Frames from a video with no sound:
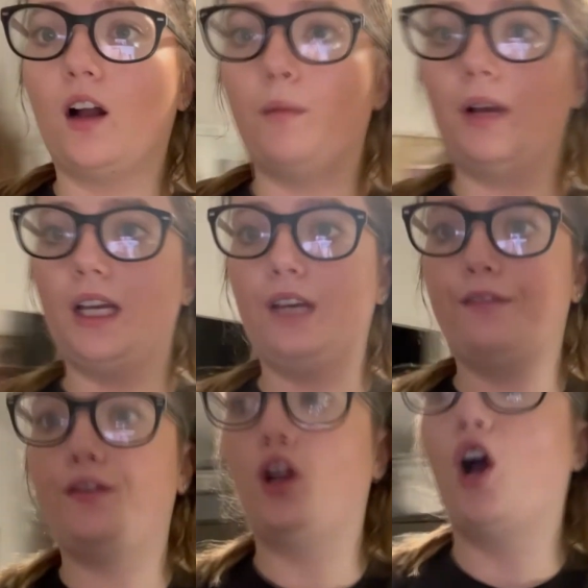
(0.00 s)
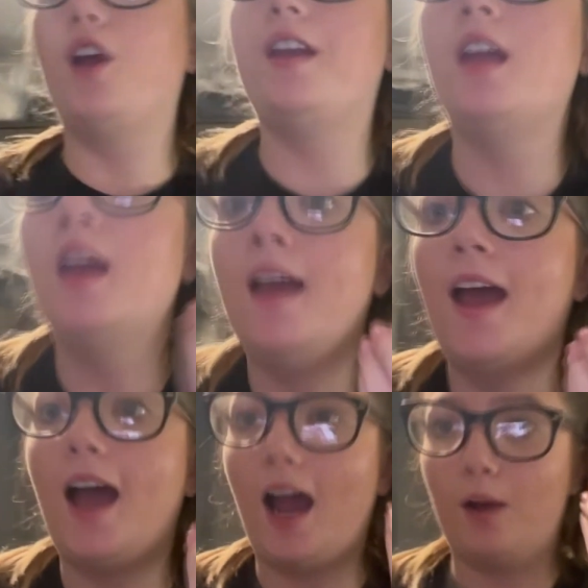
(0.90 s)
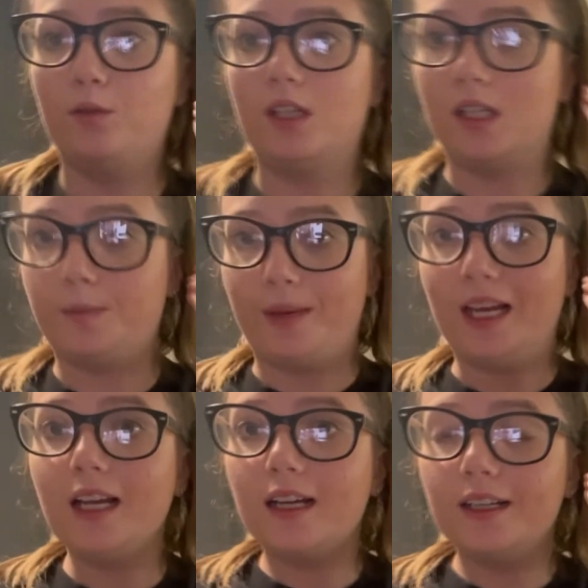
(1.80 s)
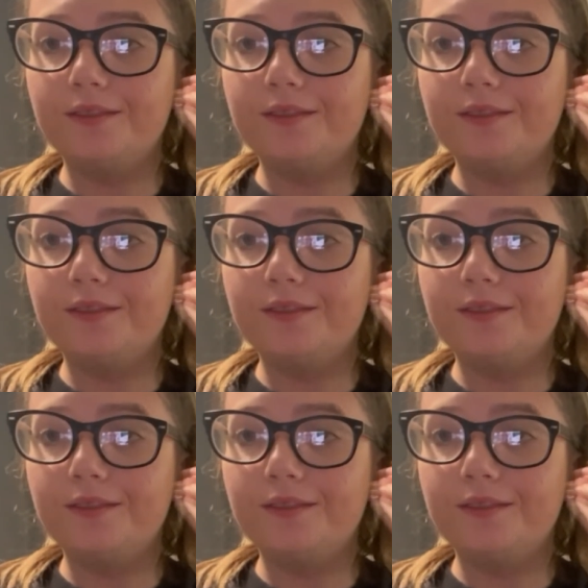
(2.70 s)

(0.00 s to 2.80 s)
completely forgotten how to speak.